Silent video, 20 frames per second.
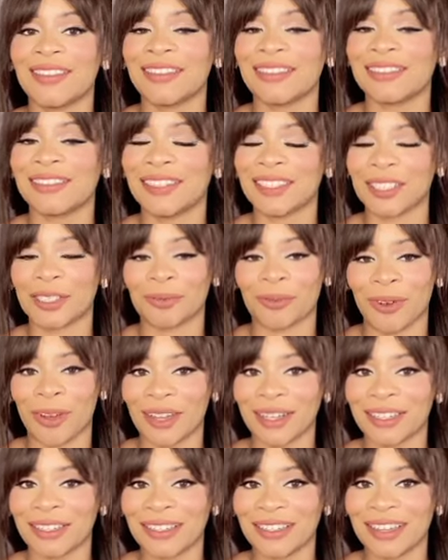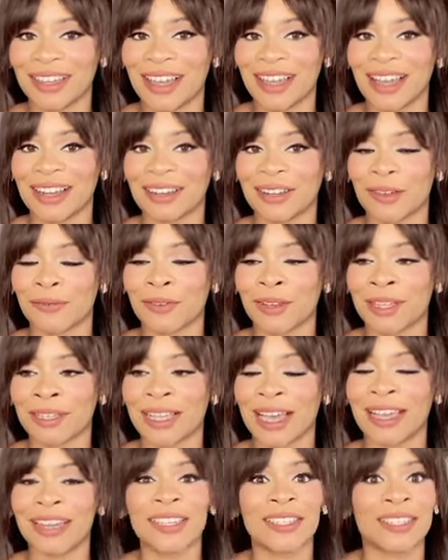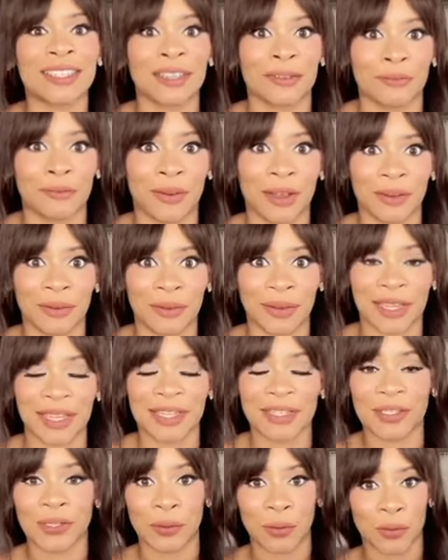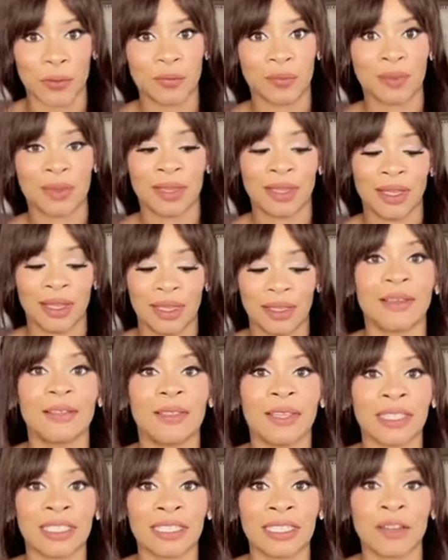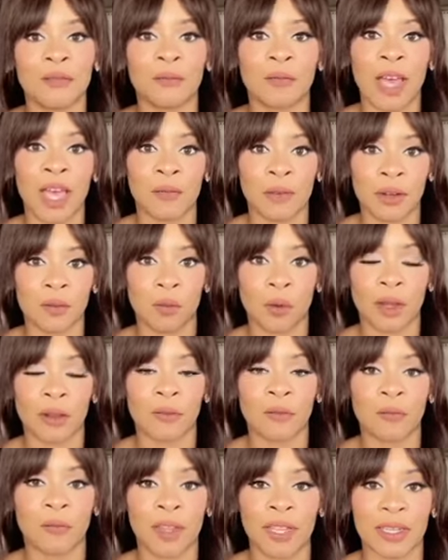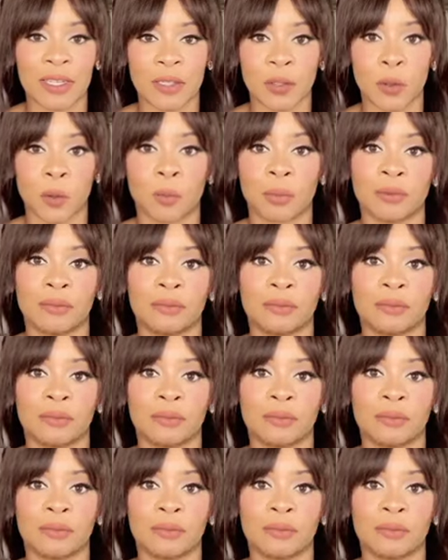this one i love it and it's different okay so this is a five-in-one face soap